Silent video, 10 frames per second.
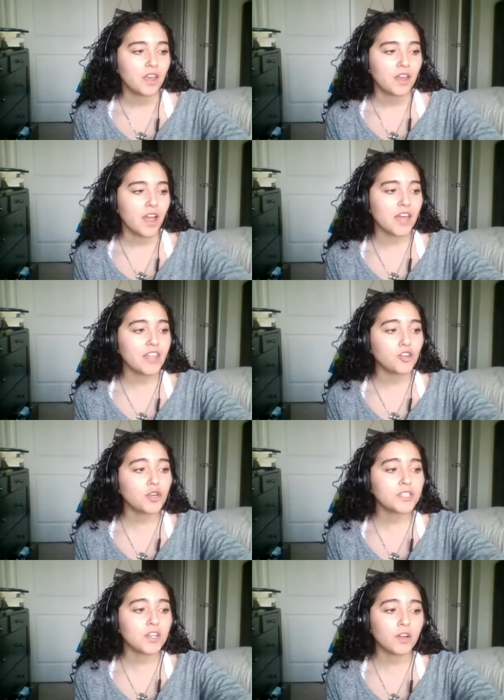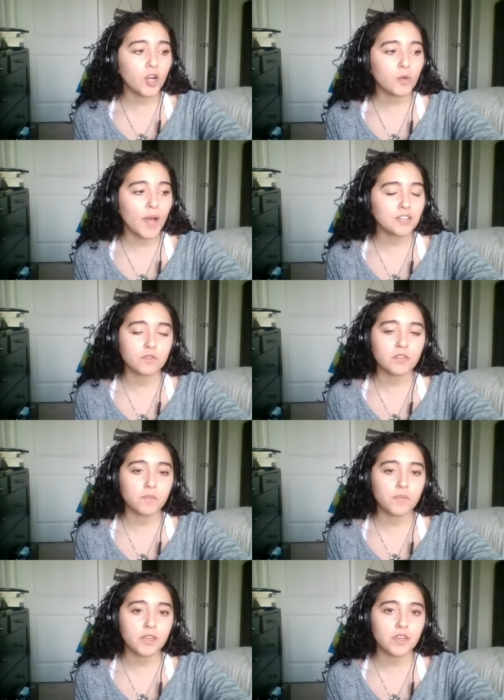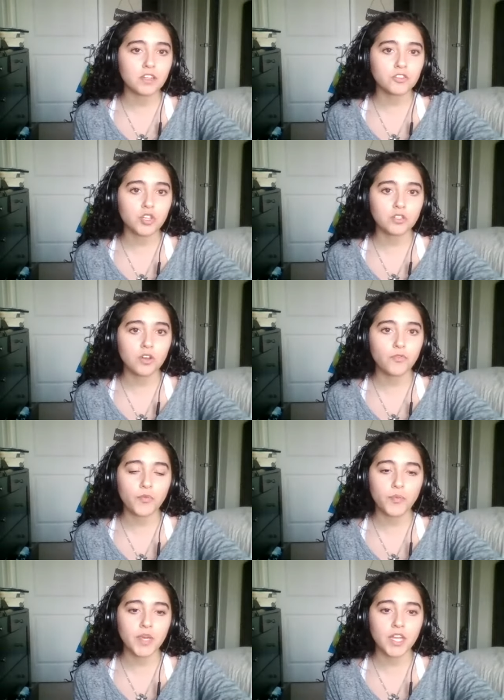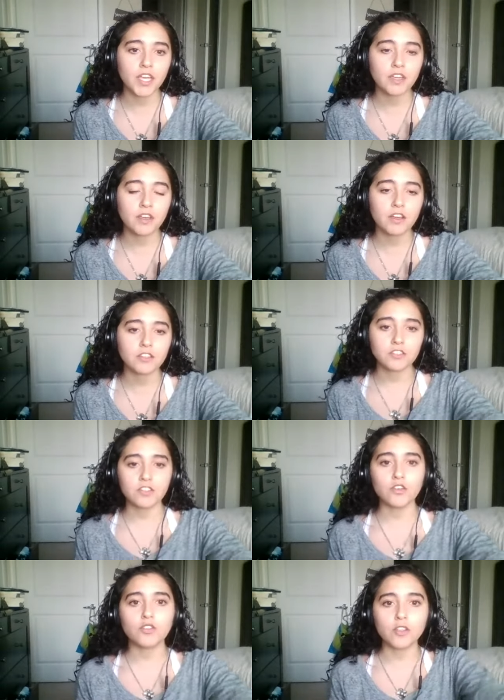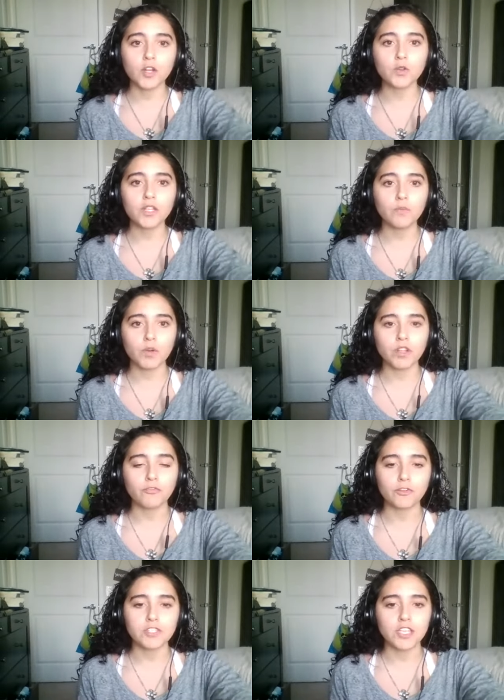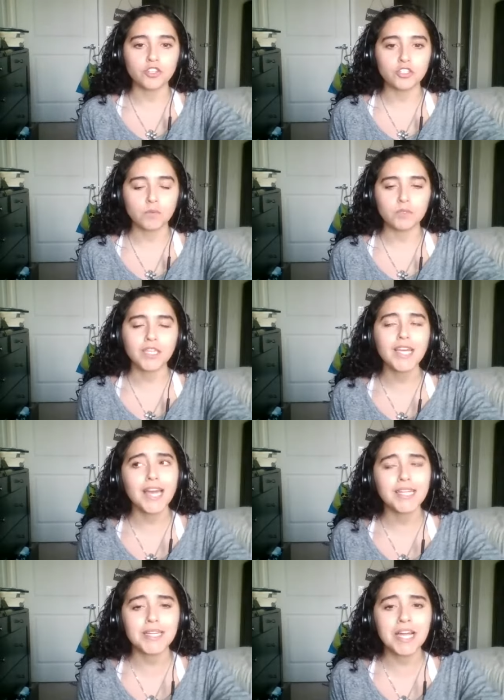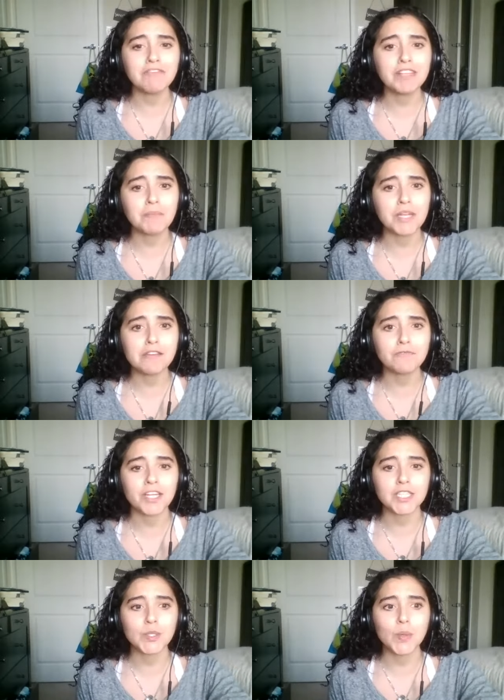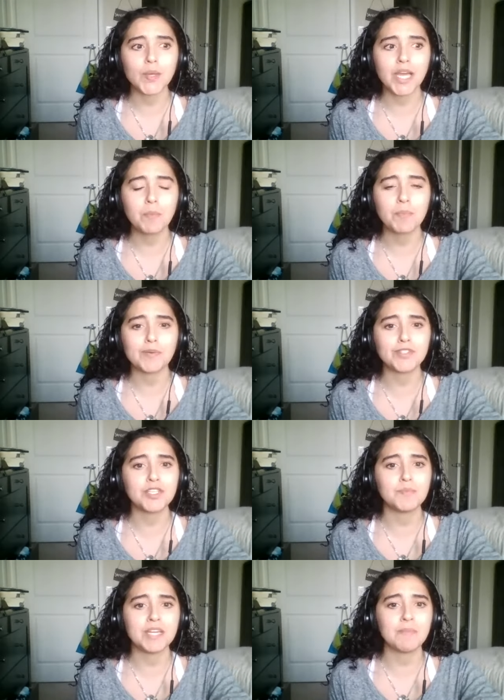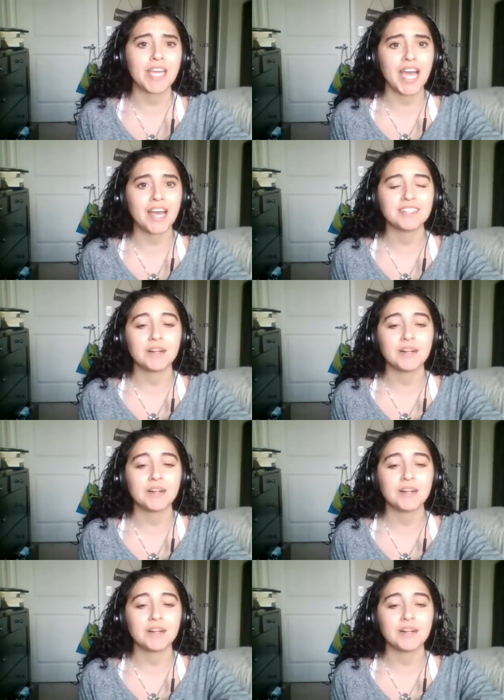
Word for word: And then you could tell Carole Baskin was gonna be a shit show from the beginning because literally one of the first things she said was like, "Yeah, I didn't have like many friends growing up, and it was just me and my cats."